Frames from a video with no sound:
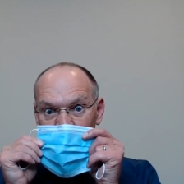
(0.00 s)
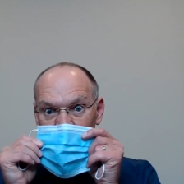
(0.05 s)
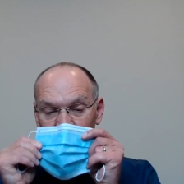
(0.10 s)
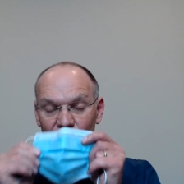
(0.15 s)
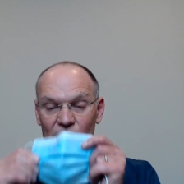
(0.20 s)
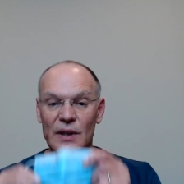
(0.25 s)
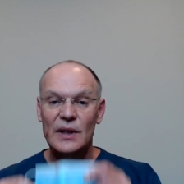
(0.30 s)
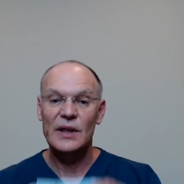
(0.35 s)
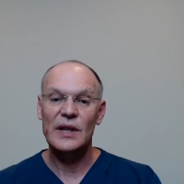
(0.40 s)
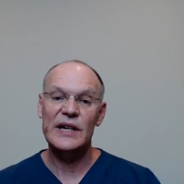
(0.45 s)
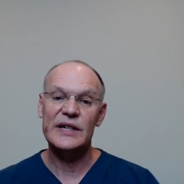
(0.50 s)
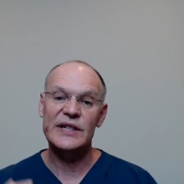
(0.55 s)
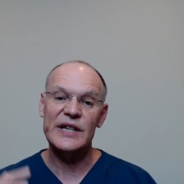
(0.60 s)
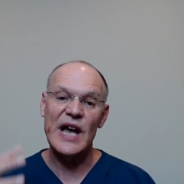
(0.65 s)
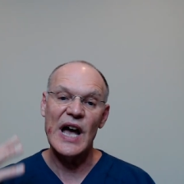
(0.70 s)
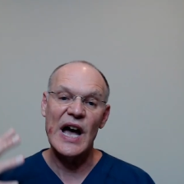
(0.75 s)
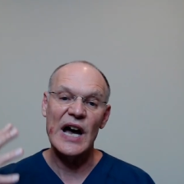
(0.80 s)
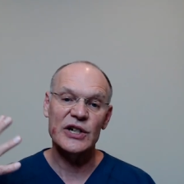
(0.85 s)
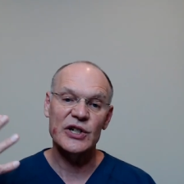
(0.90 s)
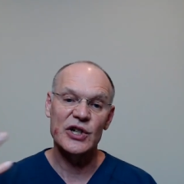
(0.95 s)
less
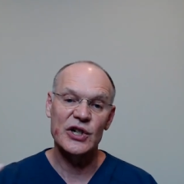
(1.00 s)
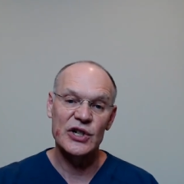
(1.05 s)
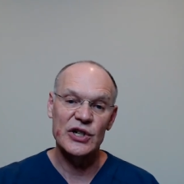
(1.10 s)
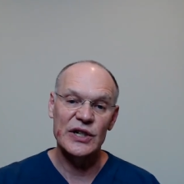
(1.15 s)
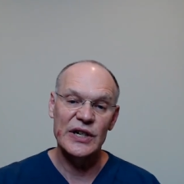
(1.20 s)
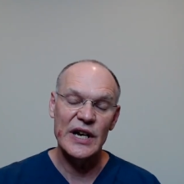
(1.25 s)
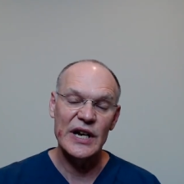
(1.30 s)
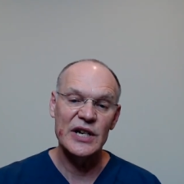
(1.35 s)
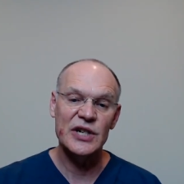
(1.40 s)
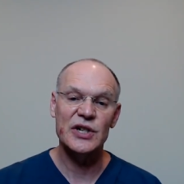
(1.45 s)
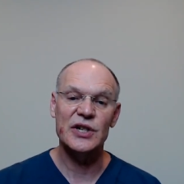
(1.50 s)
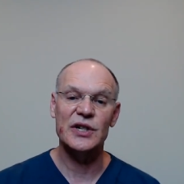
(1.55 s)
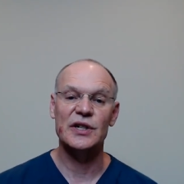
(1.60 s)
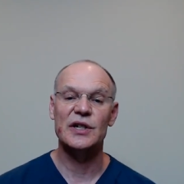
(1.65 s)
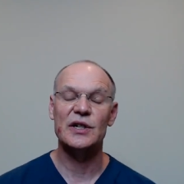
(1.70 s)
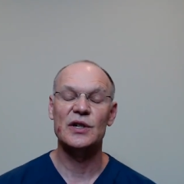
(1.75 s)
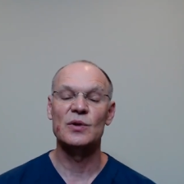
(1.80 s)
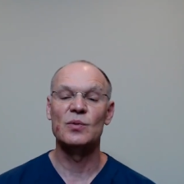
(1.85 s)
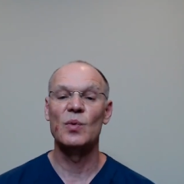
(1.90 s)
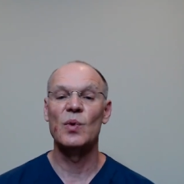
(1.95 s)
oxygenation
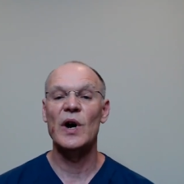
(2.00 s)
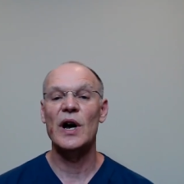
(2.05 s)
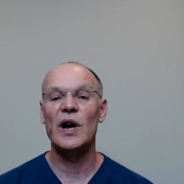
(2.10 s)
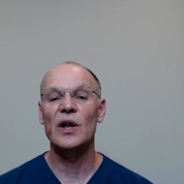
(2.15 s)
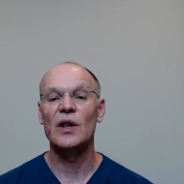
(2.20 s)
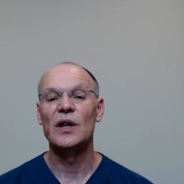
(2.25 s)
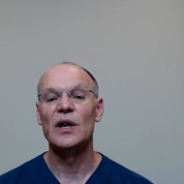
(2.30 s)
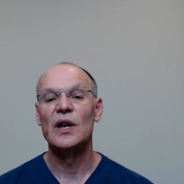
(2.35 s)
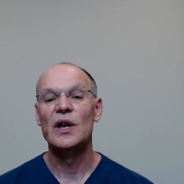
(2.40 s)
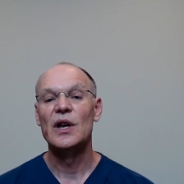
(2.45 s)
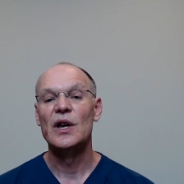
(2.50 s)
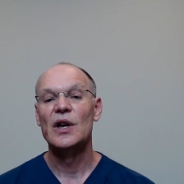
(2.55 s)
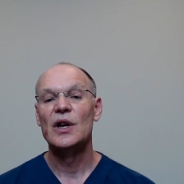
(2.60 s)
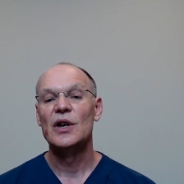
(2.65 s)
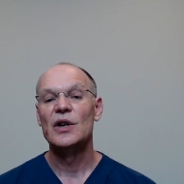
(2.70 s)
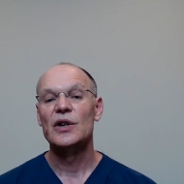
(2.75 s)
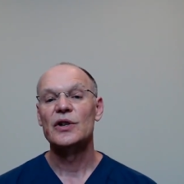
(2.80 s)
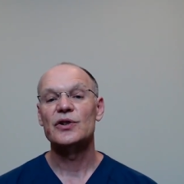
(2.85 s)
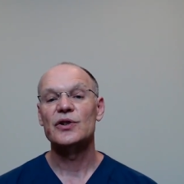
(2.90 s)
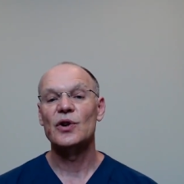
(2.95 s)
as well.
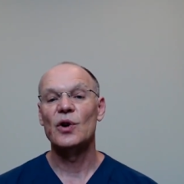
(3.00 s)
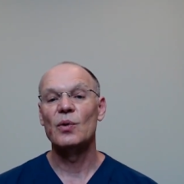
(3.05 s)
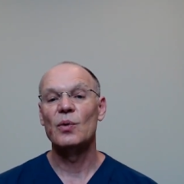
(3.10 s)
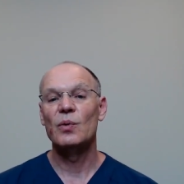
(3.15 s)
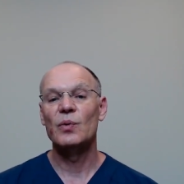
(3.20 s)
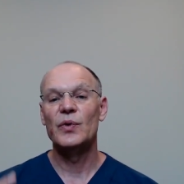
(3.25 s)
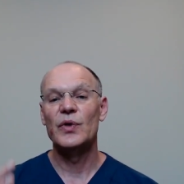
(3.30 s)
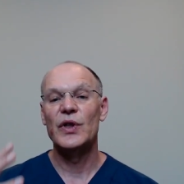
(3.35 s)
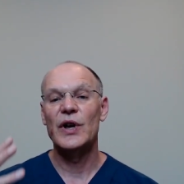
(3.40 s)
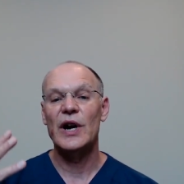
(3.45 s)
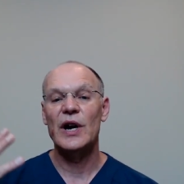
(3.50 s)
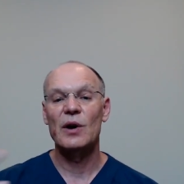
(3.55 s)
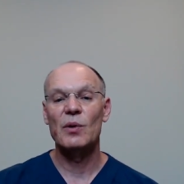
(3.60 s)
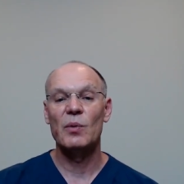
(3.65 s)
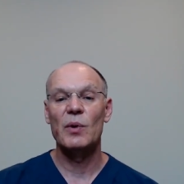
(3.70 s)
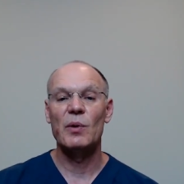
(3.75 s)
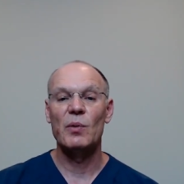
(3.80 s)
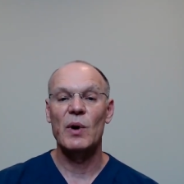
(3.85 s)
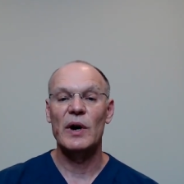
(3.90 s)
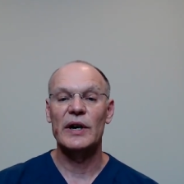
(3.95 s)
So there
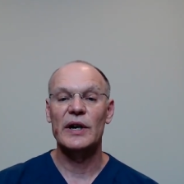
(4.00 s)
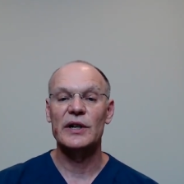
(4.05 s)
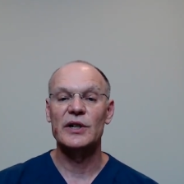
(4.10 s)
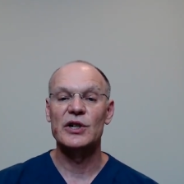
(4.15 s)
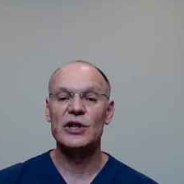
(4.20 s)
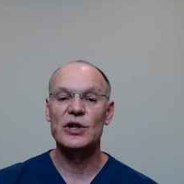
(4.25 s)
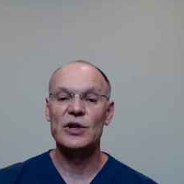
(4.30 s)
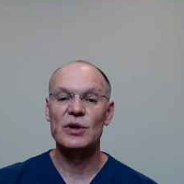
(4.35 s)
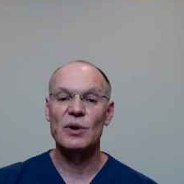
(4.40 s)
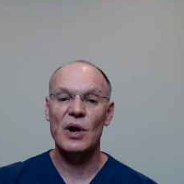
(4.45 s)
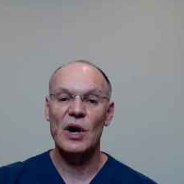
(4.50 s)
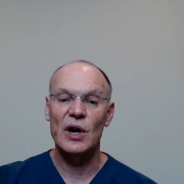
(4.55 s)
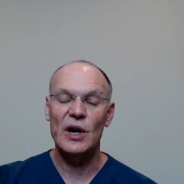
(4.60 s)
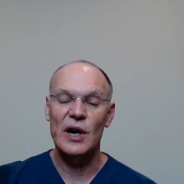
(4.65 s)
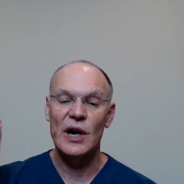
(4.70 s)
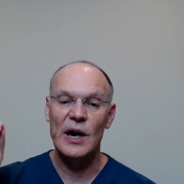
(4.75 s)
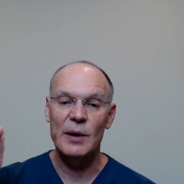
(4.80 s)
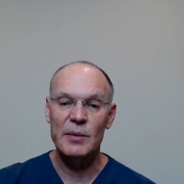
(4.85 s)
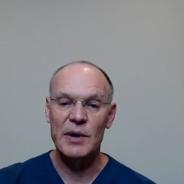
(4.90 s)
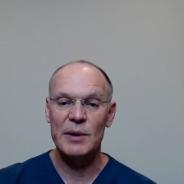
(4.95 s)
we want to do our
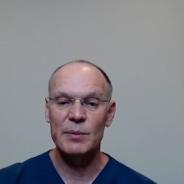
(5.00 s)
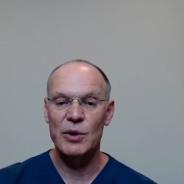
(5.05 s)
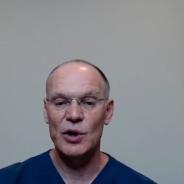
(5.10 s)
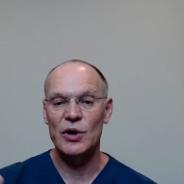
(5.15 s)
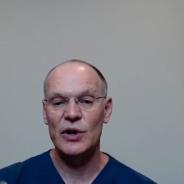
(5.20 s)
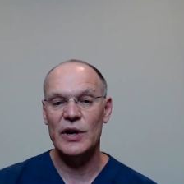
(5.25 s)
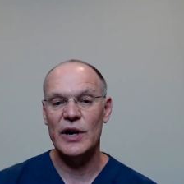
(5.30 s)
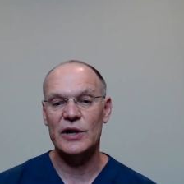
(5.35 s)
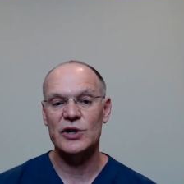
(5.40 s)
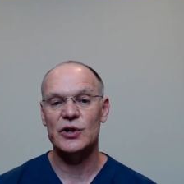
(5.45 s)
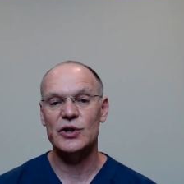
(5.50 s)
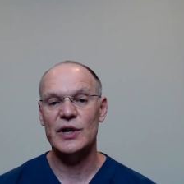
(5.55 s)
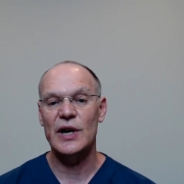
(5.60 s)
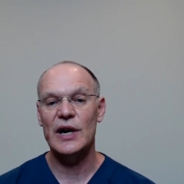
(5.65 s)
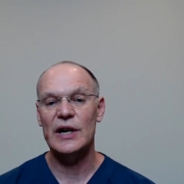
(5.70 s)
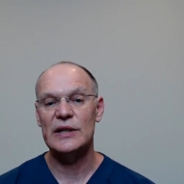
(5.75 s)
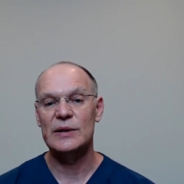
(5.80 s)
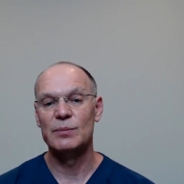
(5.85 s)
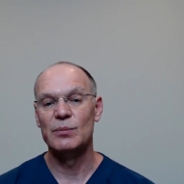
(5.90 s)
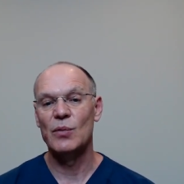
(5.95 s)
hummingbird
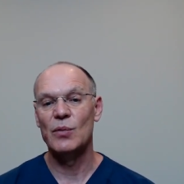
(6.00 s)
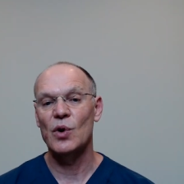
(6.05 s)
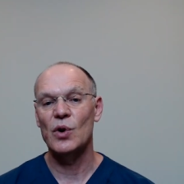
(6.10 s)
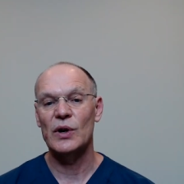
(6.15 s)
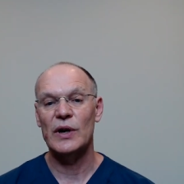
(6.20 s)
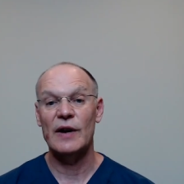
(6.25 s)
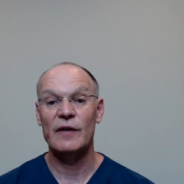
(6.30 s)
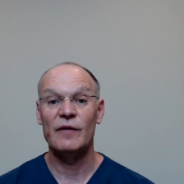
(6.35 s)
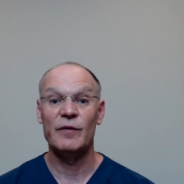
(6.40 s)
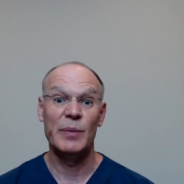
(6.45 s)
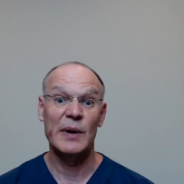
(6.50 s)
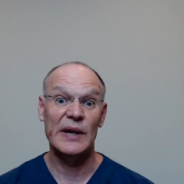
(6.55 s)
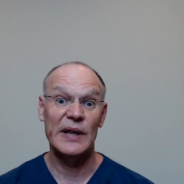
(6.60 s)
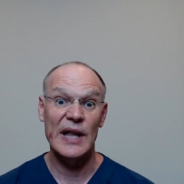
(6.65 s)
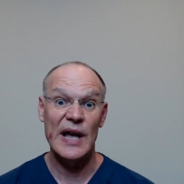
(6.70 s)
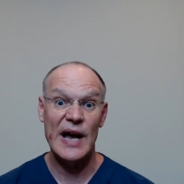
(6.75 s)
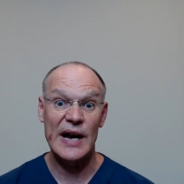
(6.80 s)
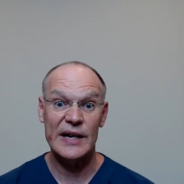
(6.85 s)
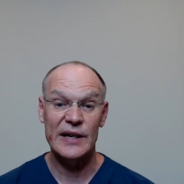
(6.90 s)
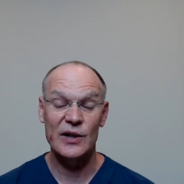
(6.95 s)
exercise more. And I've been
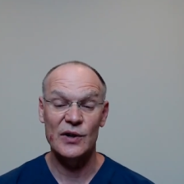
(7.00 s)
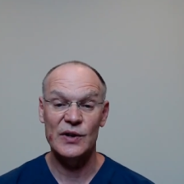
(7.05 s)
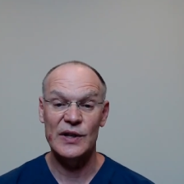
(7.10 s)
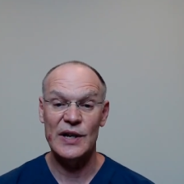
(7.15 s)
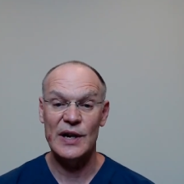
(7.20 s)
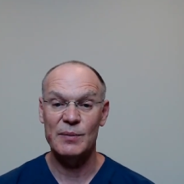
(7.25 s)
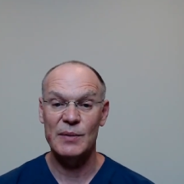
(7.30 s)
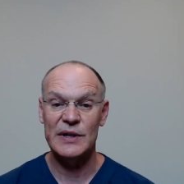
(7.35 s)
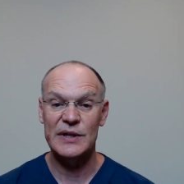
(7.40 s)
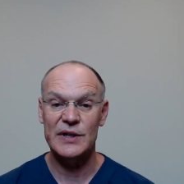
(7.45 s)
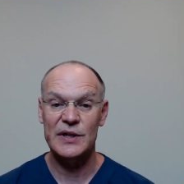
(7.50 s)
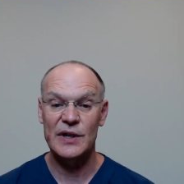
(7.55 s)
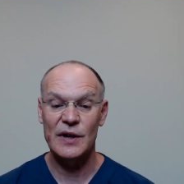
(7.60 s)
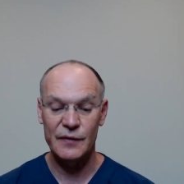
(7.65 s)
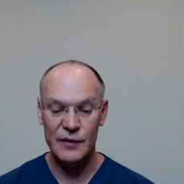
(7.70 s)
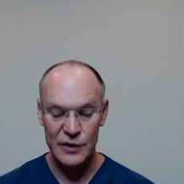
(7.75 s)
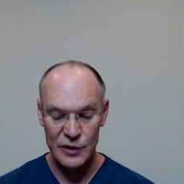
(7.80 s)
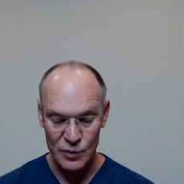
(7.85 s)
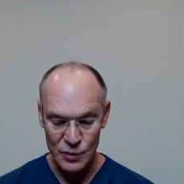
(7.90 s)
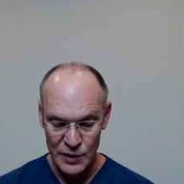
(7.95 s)
lacking on that myself
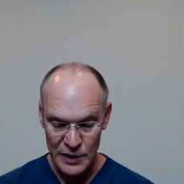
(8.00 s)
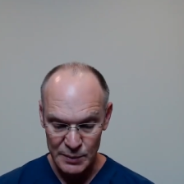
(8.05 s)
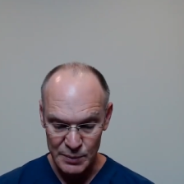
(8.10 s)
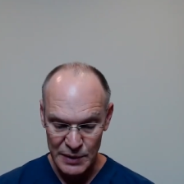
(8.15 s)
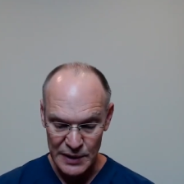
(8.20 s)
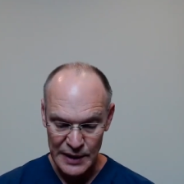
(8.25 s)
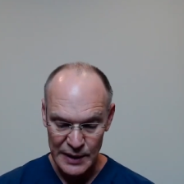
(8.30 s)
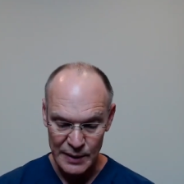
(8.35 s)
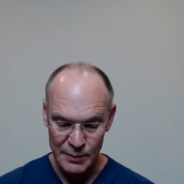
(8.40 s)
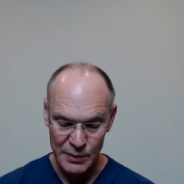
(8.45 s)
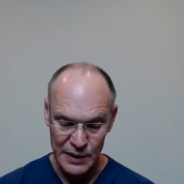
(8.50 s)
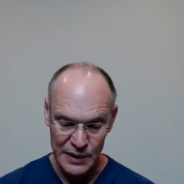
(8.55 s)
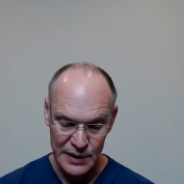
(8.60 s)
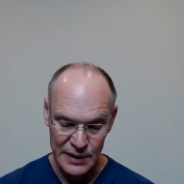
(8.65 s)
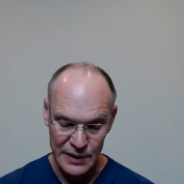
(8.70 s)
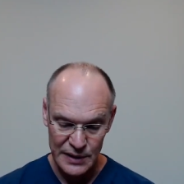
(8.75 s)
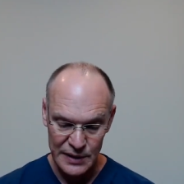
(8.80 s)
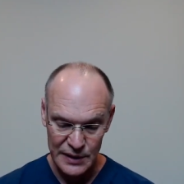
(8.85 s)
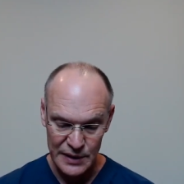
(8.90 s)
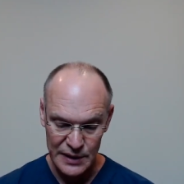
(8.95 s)
this week, but I'm going
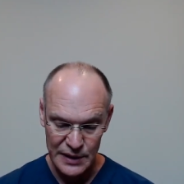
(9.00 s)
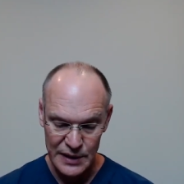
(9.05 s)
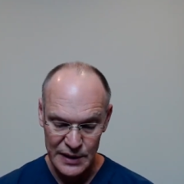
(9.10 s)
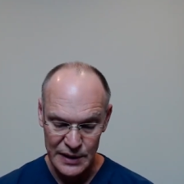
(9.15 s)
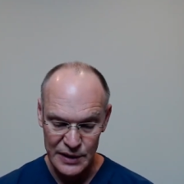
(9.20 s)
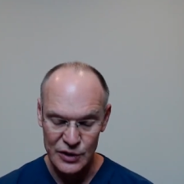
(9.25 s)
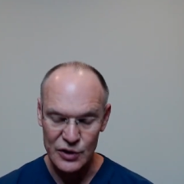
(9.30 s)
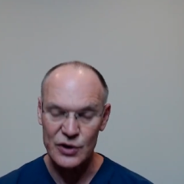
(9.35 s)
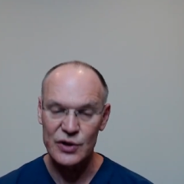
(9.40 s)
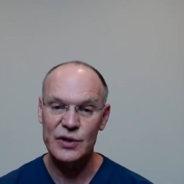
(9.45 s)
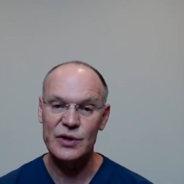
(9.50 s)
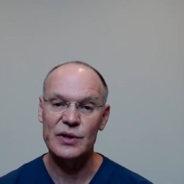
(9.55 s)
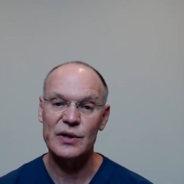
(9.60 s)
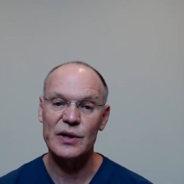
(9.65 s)
to get it